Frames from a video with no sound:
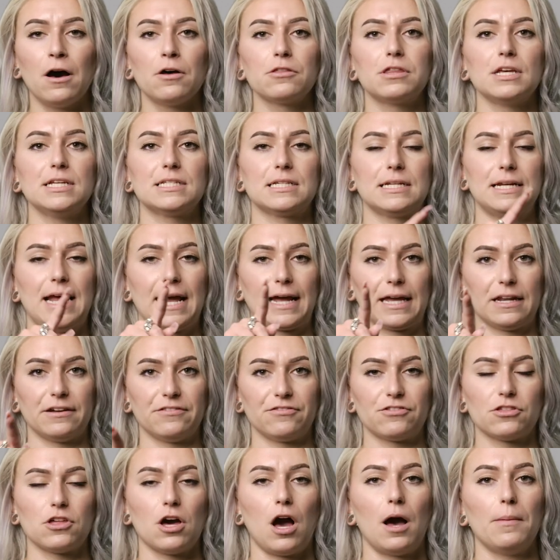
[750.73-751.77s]
these
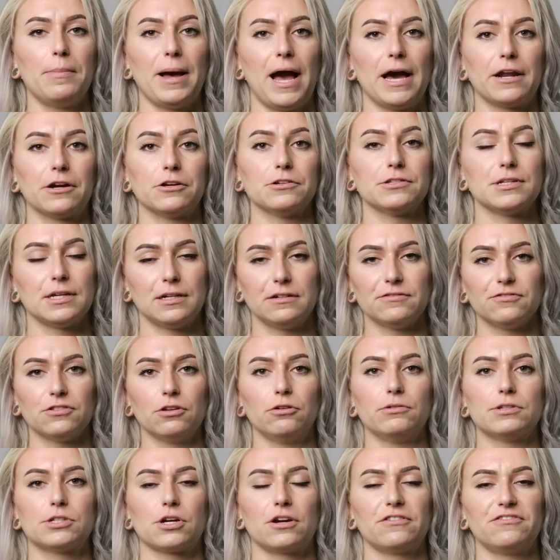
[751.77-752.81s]
negative thought patterns
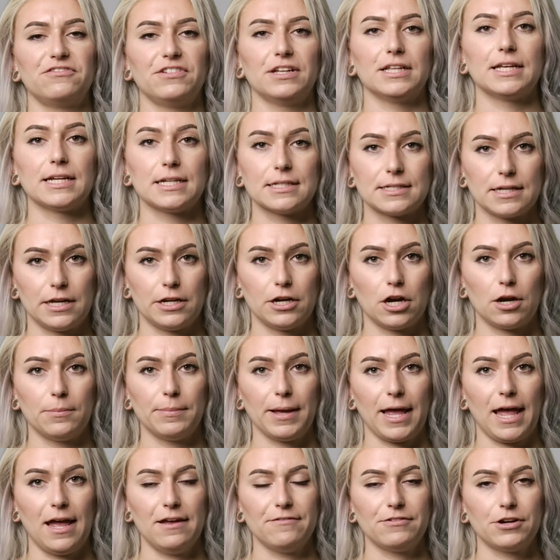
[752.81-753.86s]
influence our feelings and our
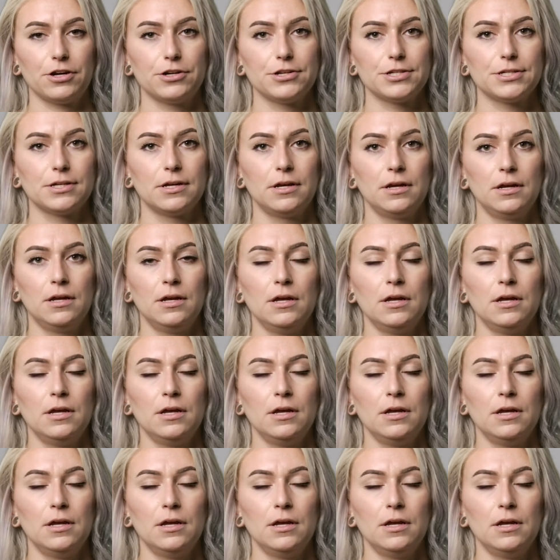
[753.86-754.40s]
behaviors.